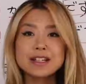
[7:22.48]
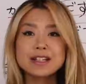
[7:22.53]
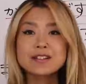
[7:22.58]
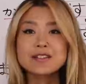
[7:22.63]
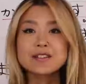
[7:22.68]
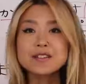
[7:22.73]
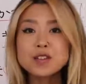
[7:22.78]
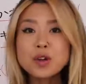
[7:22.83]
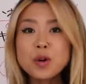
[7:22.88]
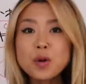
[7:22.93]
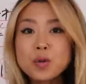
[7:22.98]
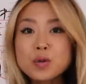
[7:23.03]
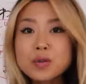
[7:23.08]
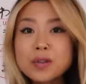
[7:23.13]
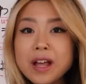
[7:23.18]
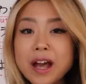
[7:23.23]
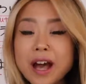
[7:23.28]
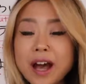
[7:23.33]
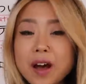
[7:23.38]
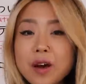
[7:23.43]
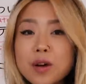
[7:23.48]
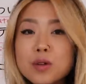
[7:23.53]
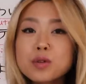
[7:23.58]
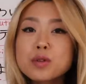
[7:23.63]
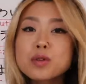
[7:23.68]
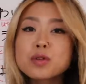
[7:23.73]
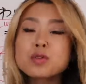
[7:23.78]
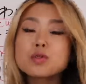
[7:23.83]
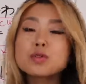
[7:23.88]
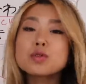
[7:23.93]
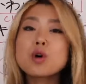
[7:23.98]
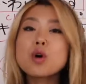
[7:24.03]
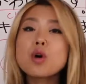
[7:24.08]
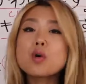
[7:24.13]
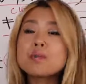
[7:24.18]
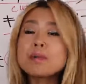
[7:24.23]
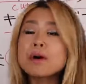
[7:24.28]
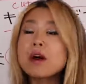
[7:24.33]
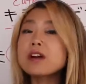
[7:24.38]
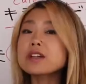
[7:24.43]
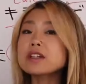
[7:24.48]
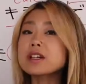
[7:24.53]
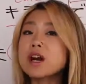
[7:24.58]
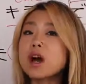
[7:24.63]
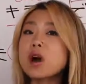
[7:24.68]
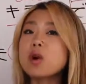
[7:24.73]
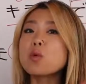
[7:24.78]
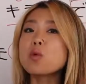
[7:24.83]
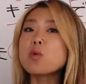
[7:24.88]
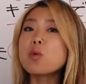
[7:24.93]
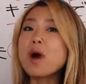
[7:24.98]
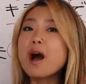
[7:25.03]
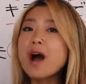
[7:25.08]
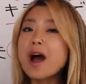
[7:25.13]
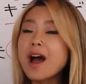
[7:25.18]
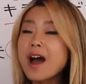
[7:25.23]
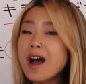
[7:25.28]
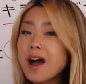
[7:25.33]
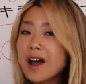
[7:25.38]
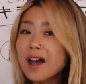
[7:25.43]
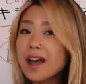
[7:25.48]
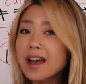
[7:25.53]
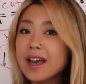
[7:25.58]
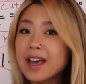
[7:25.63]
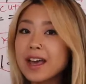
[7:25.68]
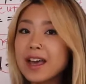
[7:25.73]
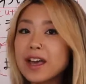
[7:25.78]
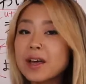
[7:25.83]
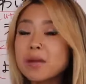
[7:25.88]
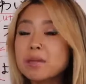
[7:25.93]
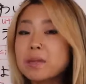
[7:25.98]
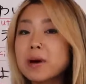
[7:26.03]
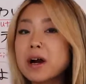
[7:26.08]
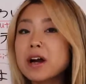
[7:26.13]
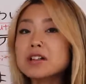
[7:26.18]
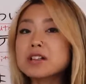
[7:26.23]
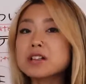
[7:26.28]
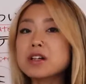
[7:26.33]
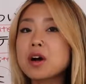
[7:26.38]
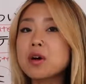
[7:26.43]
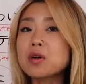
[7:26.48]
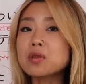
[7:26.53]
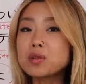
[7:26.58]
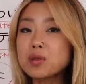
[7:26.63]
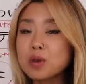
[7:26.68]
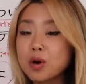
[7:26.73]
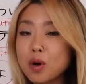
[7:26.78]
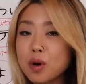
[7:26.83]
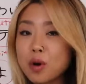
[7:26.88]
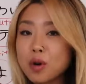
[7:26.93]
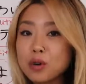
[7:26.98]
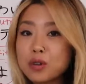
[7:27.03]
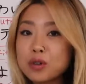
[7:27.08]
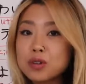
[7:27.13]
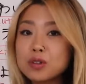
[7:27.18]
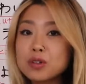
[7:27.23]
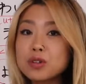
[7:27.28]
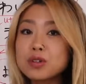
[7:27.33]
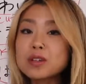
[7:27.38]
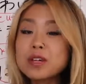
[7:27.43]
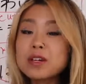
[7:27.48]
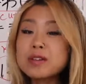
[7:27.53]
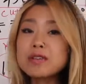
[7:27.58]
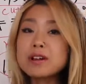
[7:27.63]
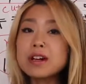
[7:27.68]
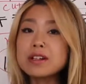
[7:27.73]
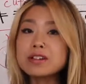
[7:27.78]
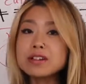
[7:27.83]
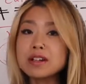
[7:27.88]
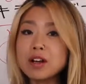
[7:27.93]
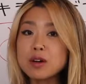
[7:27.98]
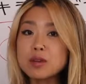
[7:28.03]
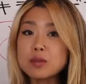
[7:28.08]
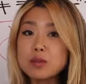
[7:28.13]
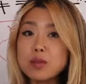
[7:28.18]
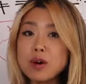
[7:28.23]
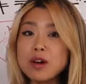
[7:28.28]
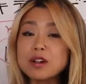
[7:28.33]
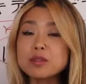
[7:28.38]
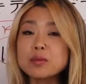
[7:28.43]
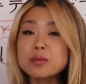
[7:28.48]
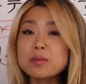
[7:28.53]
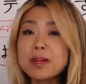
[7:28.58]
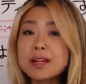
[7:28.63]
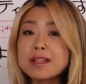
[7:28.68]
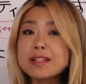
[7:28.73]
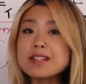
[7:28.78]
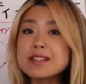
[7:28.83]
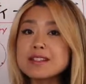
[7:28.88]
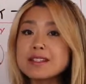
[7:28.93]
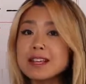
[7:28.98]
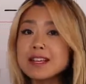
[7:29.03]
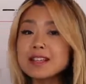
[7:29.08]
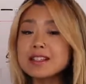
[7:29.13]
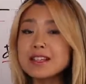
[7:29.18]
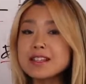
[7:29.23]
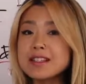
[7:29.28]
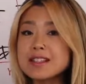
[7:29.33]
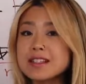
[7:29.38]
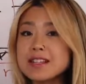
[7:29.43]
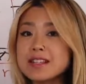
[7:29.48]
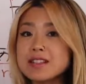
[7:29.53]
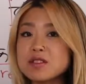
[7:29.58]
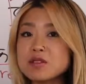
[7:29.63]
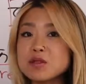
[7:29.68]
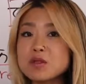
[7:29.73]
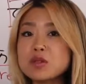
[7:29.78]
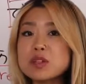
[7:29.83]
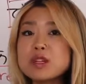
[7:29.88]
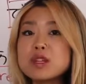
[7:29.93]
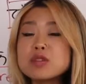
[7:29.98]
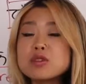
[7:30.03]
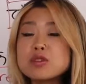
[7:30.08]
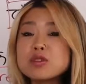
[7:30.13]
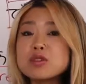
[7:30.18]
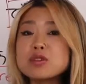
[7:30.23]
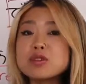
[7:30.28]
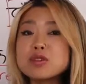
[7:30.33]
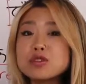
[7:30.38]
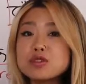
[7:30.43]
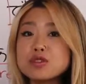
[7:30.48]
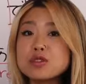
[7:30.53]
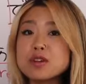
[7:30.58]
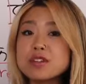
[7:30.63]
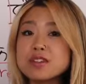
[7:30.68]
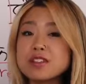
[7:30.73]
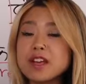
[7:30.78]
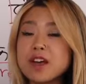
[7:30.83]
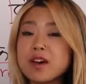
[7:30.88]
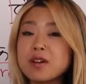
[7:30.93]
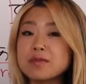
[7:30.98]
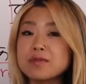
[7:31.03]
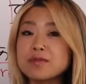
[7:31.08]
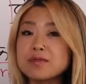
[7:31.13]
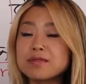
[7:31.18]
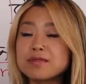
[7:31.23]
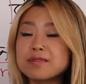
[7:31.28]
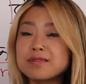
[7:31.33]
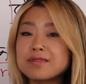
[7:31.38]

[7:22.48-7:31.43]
So now you know particle wa and particle no. You can write down quite many sentences to introduce yourself.